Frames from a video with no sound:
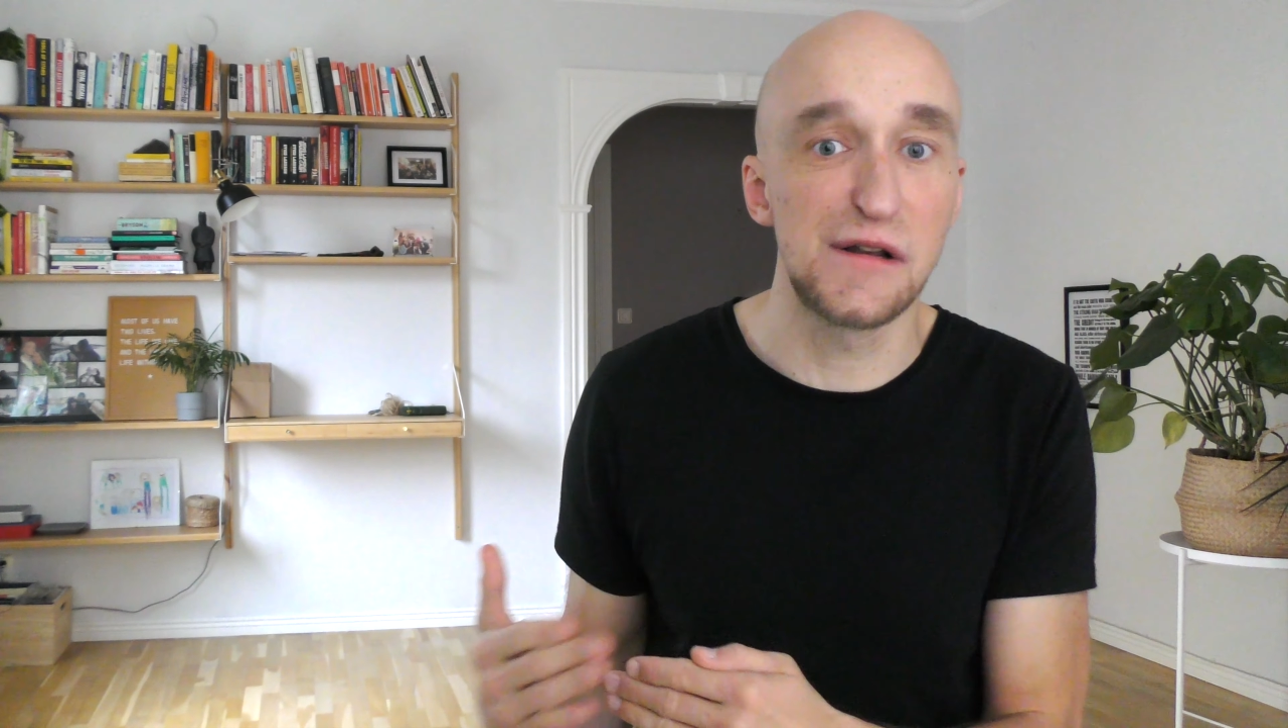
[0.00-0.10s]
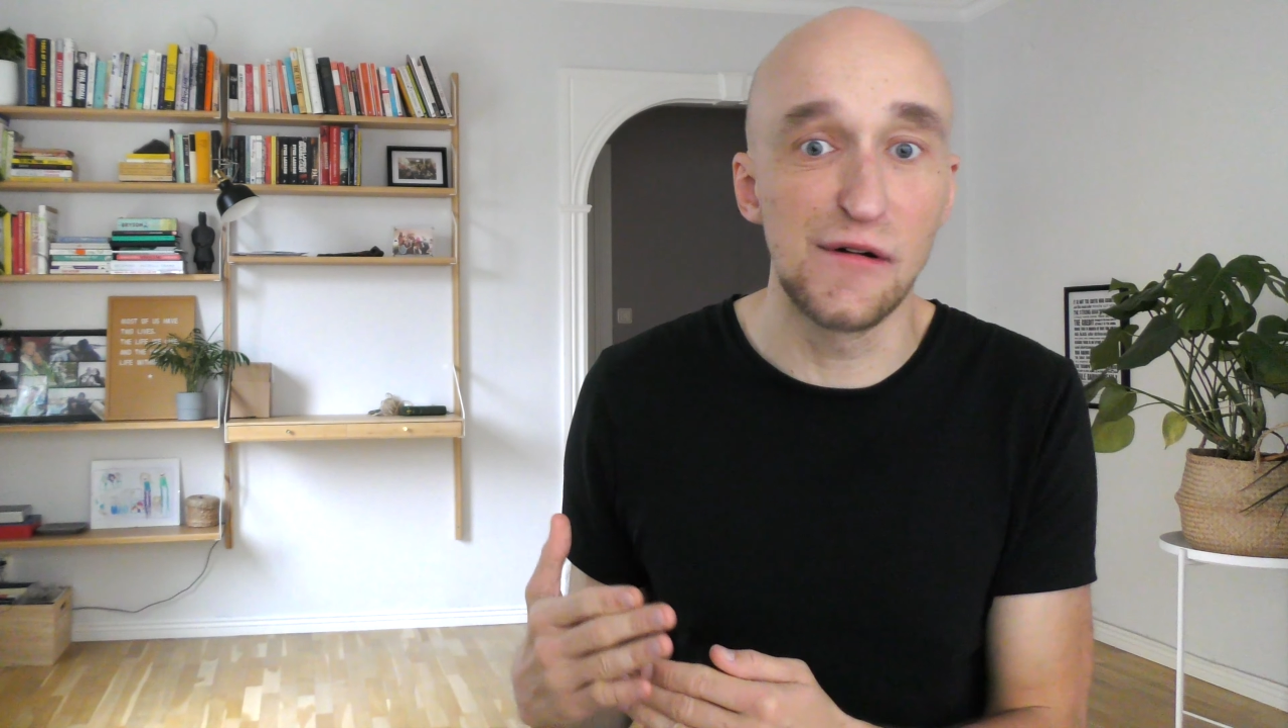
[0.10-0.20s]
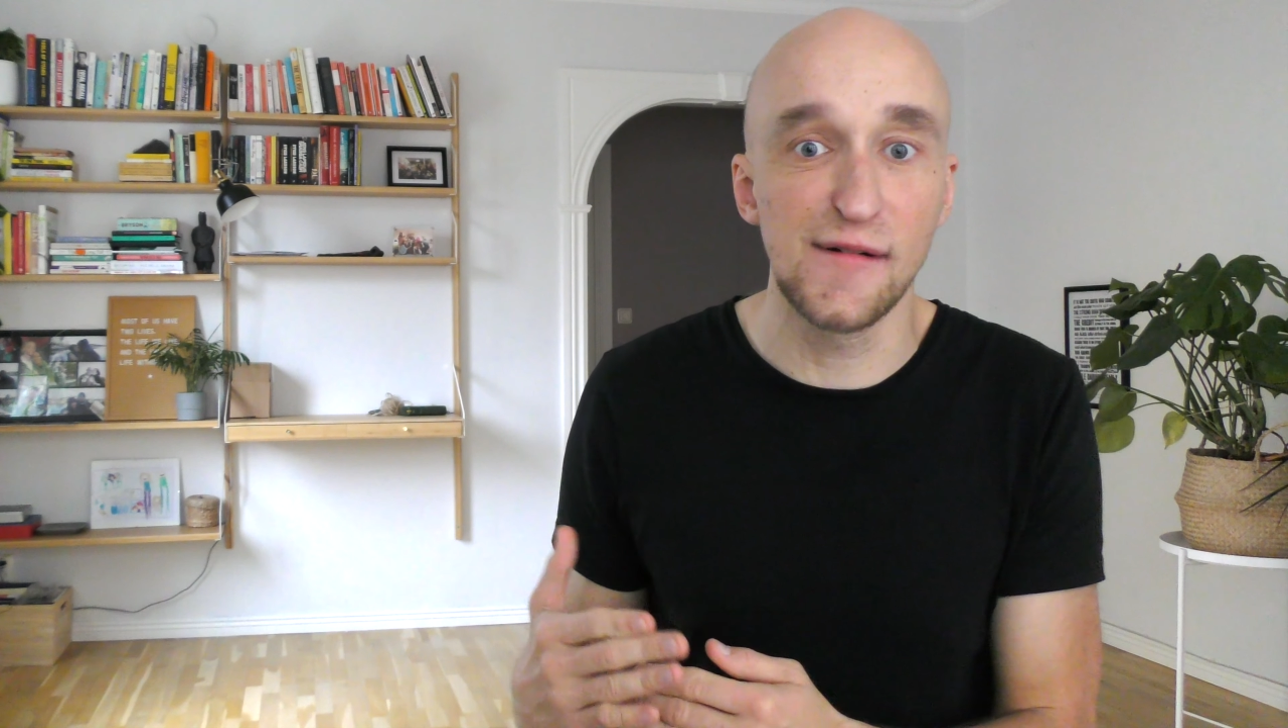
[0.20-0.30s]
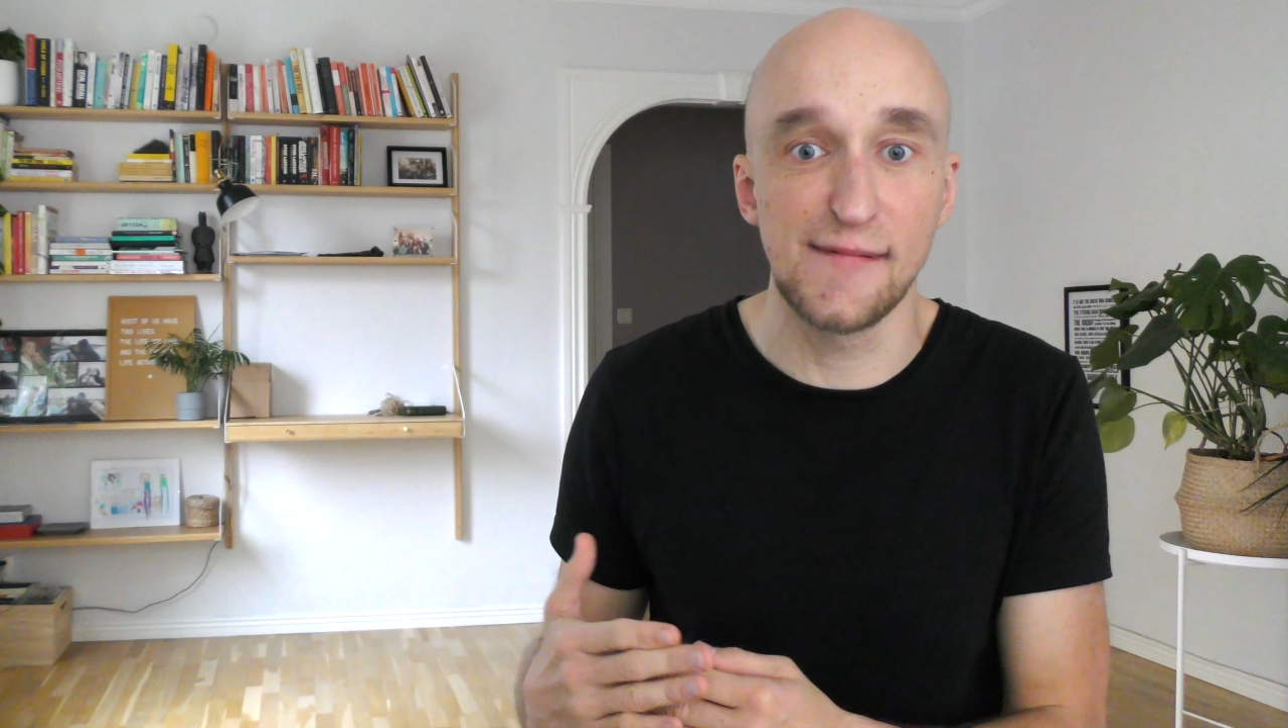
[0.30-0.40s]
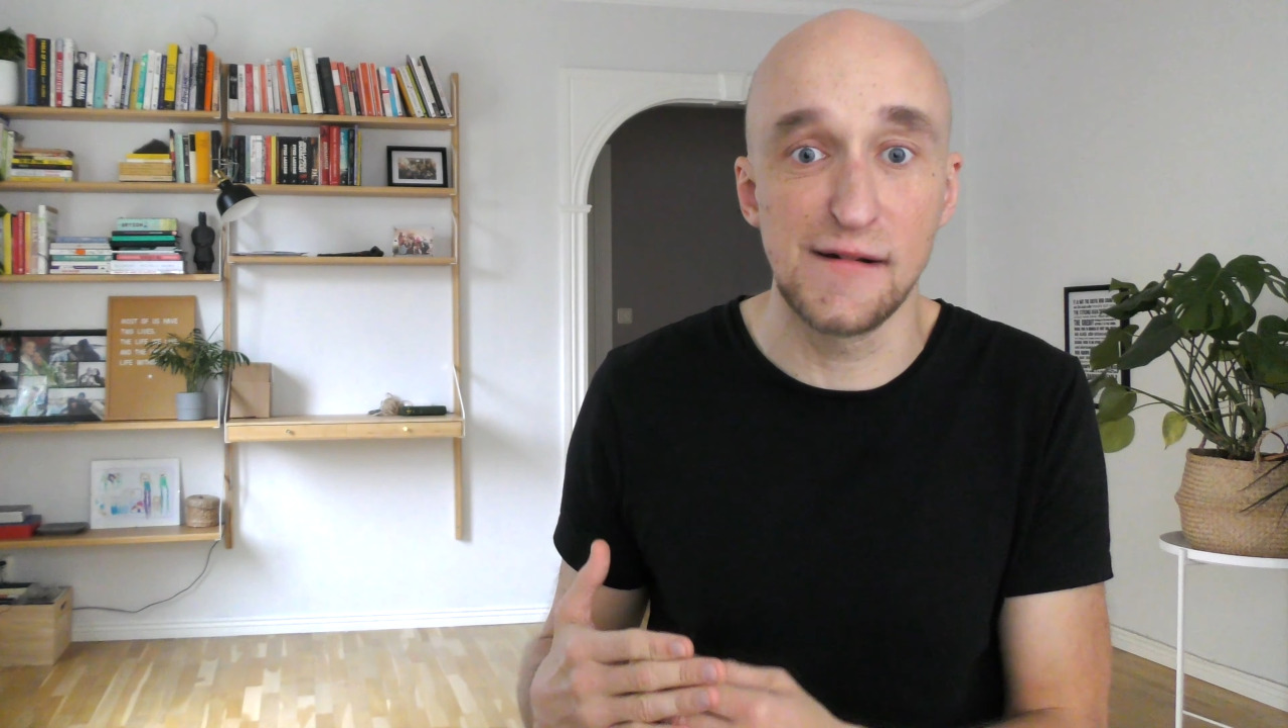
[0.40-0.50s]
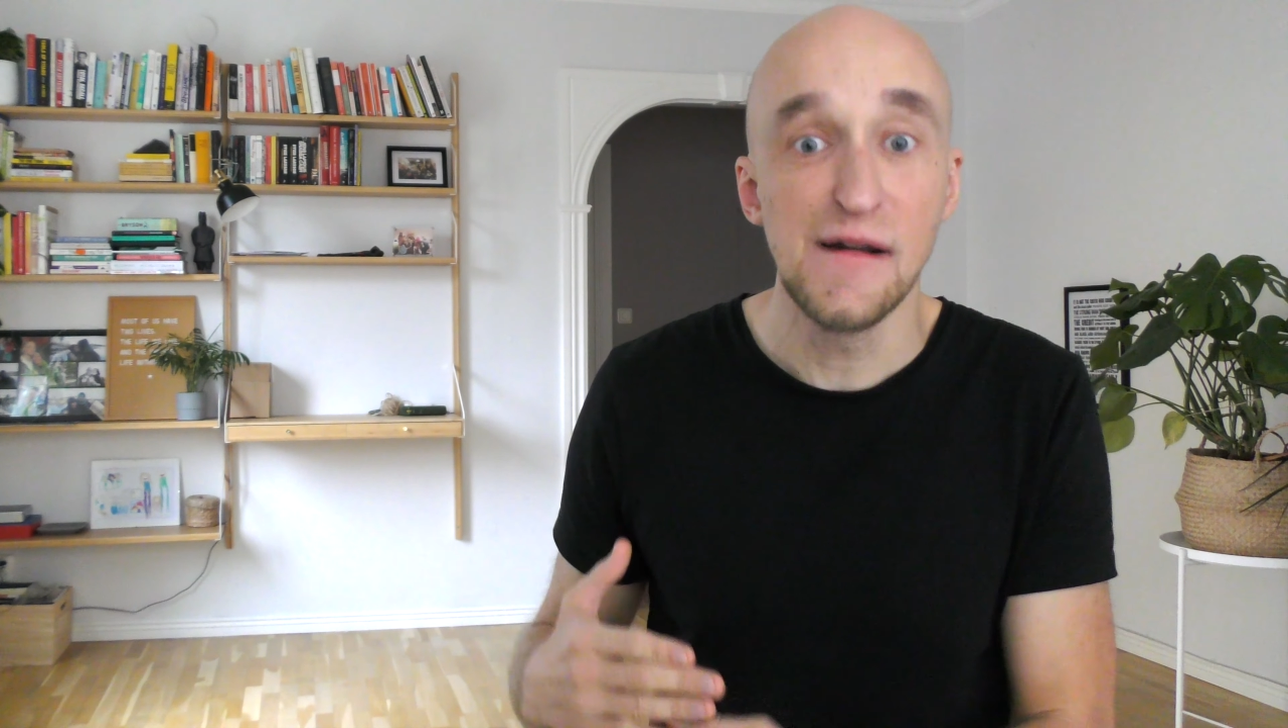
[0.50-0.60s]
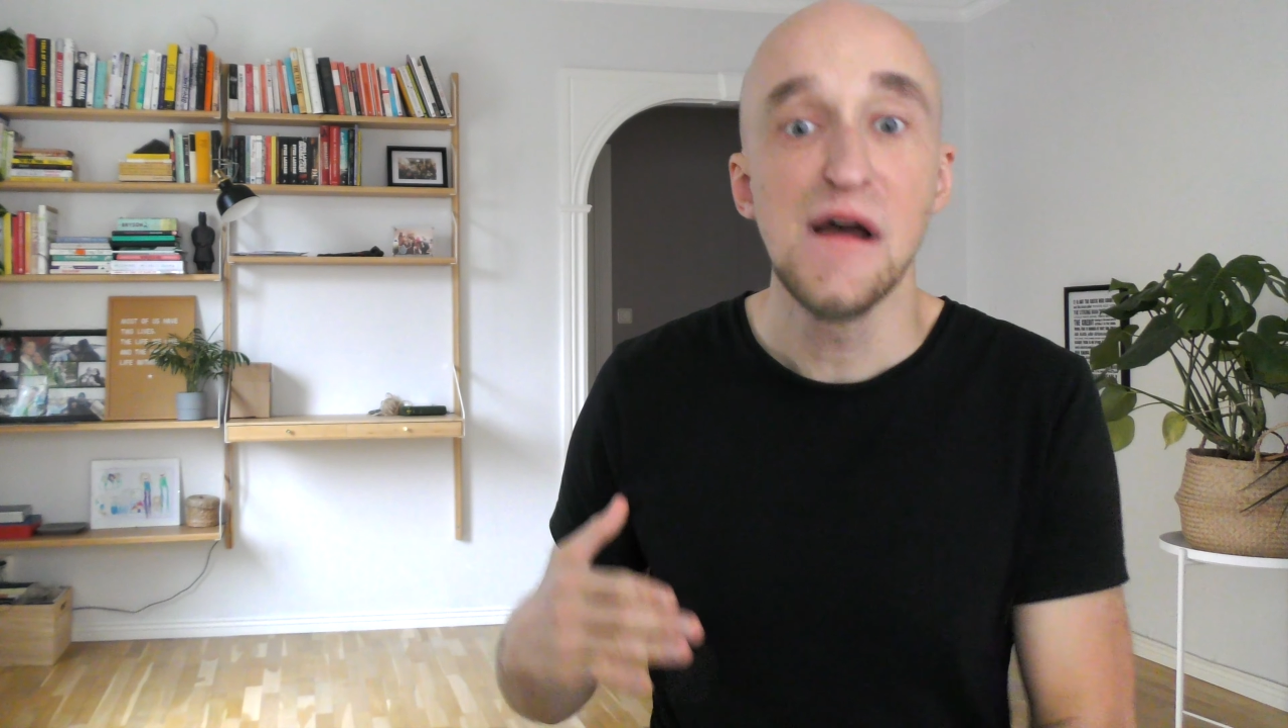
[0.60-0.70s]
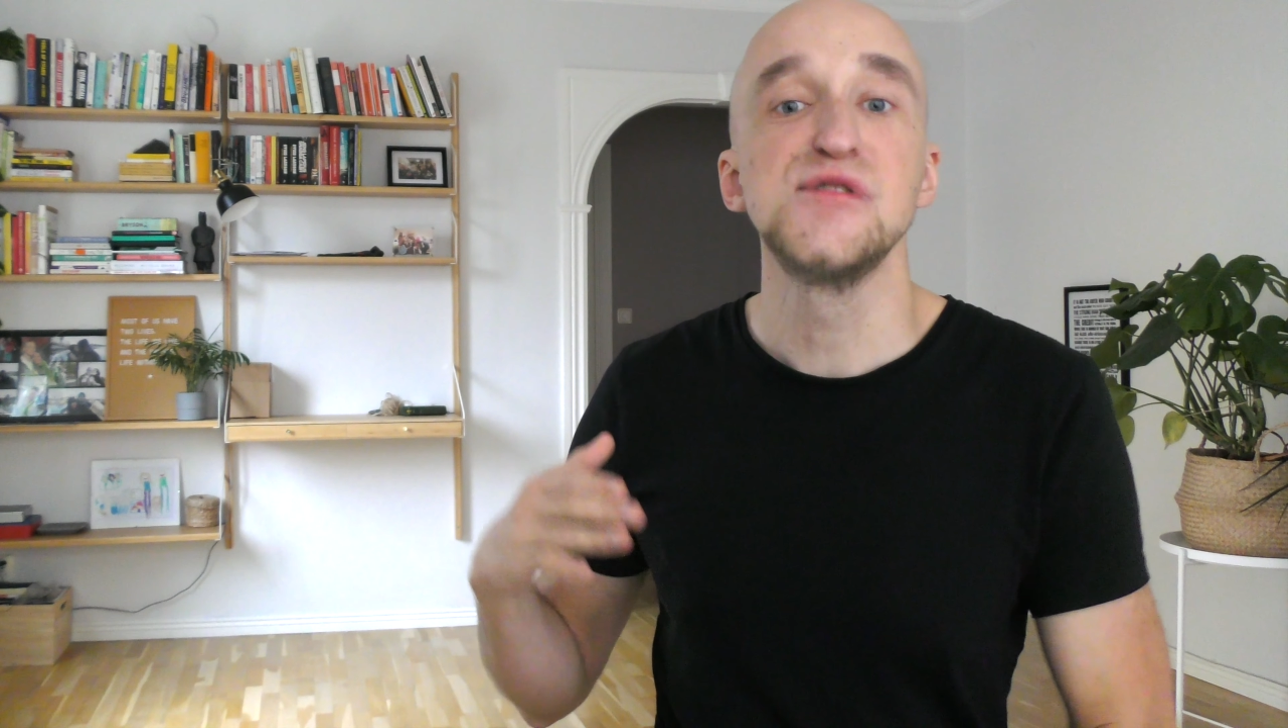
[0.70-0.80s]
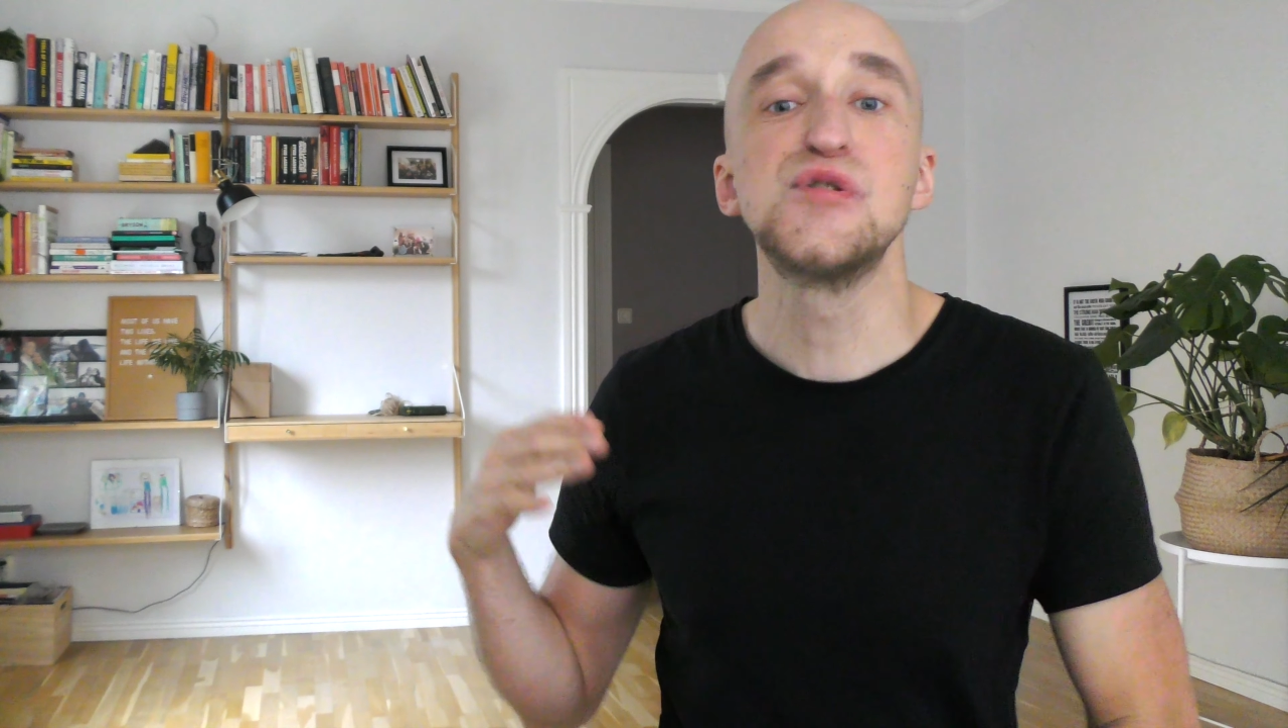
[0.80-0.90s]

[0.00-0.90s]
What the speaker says: closer